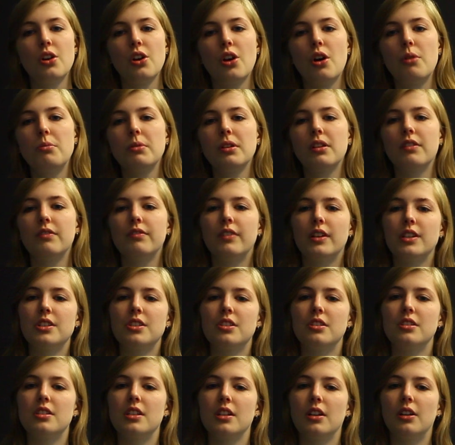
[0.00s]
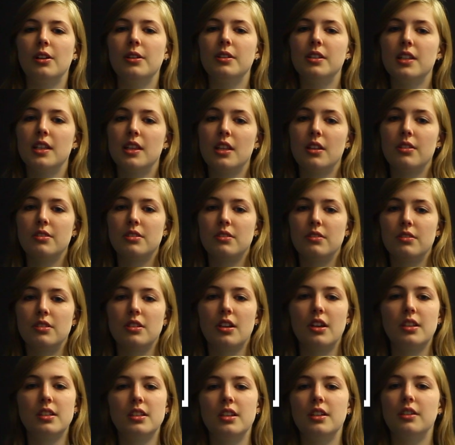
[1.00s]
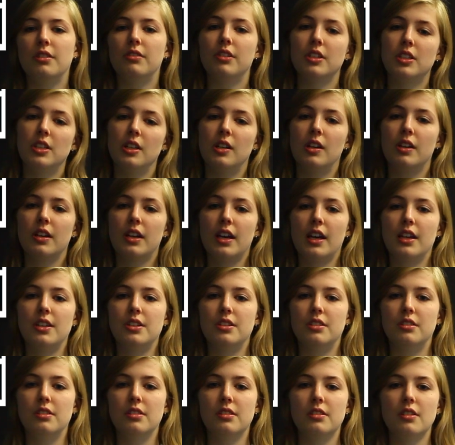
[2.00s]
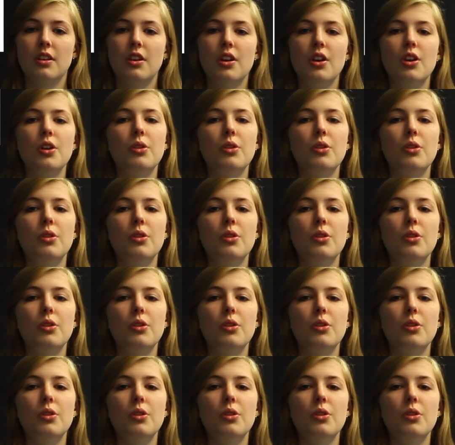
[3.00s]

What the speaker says: Common conventions included the use of dirty and gritty locations.